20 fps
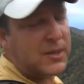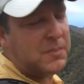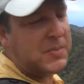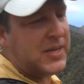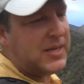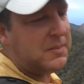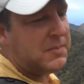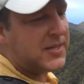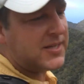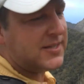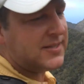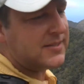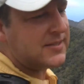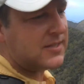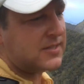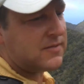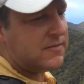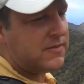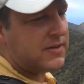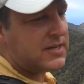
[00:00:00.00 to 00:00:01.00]
to be because
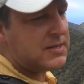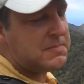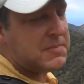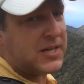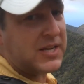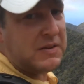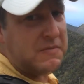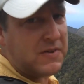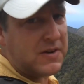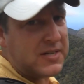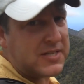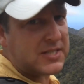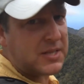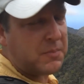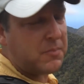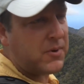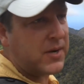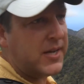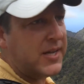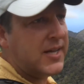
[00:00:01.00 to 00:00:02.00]
it's very muddy, very
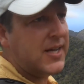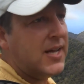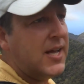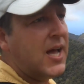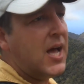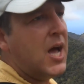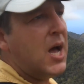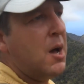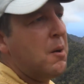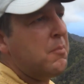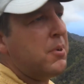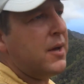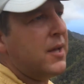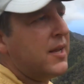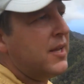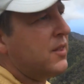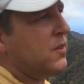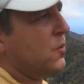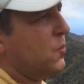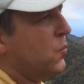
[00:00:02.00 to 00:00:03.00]
slippery. But
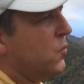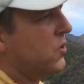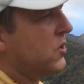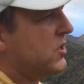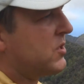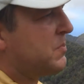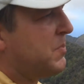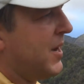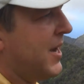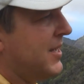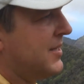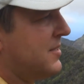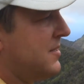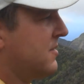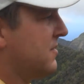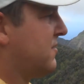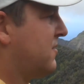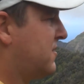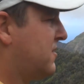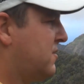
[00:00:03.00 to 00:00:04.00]
in the worst spots,
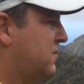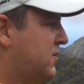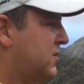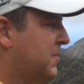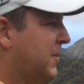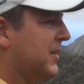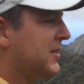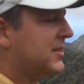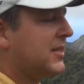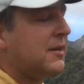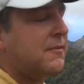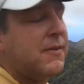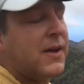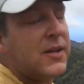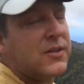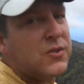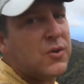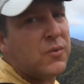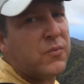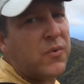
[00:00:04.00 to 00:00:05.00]
there's 2 spots that I
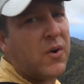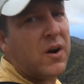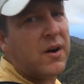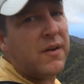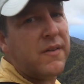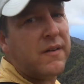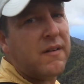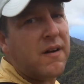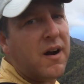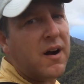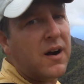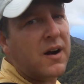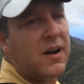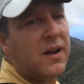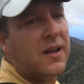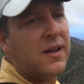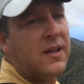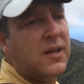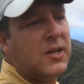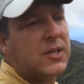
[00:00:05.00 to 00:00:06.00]
found so far. There are
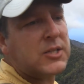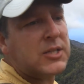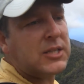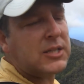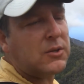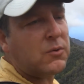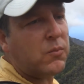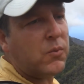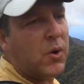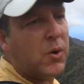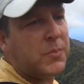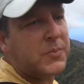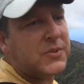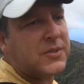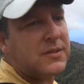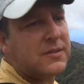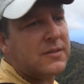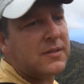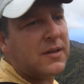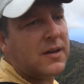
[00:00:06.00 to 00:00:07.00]
some little ropes,
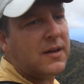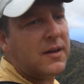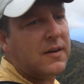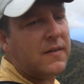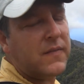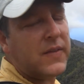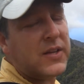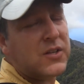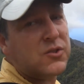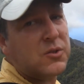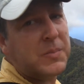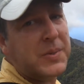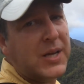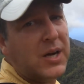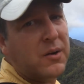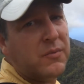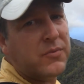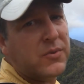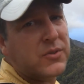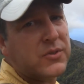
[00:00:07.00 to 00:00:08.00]
and that should be
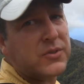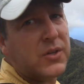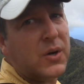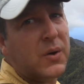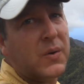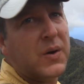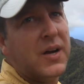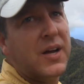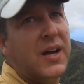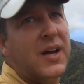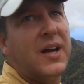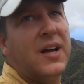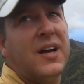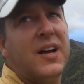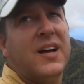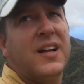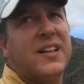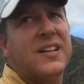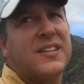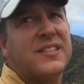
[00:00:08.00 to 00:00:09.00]
helpful. So
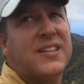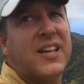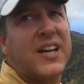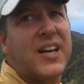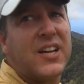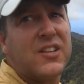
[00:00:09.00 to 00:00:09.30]
looks like I